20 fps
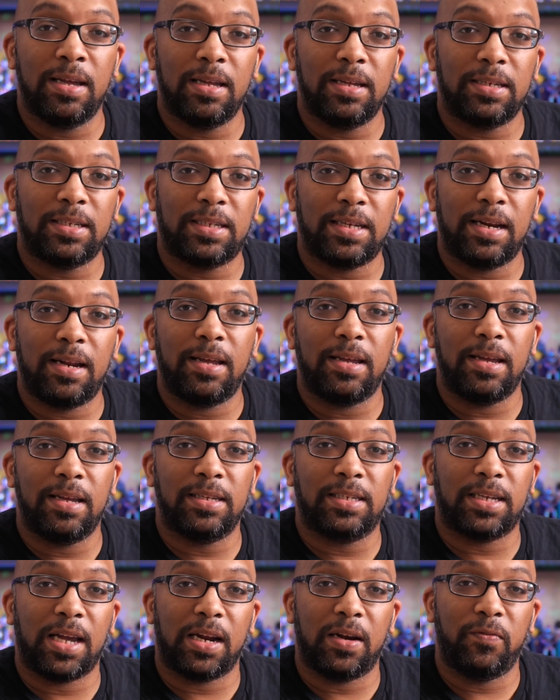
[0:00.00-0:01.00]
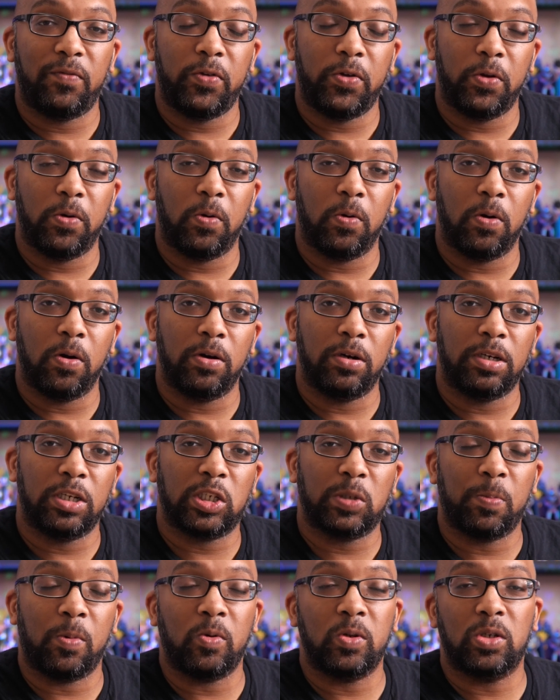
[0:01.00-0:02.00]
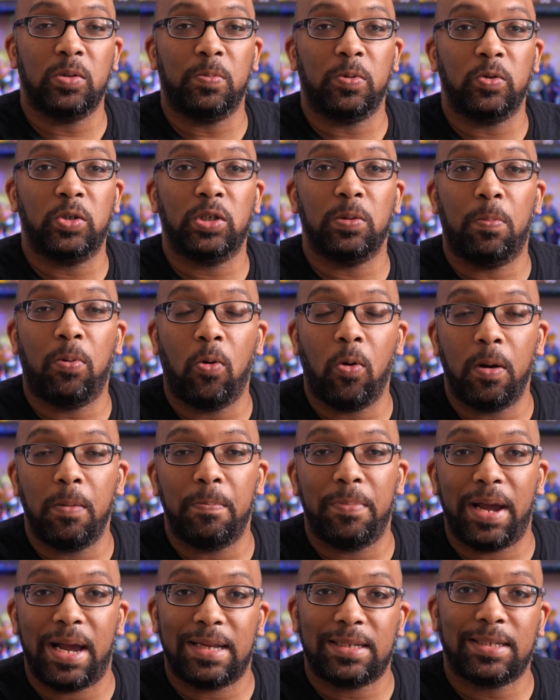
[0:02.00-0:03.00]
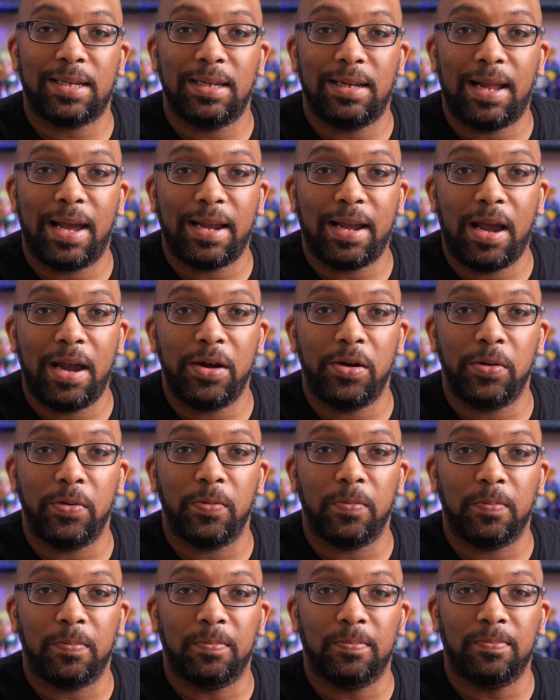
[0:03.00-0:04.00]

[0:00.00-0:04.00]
sitting inside of your disposable support basket like I do.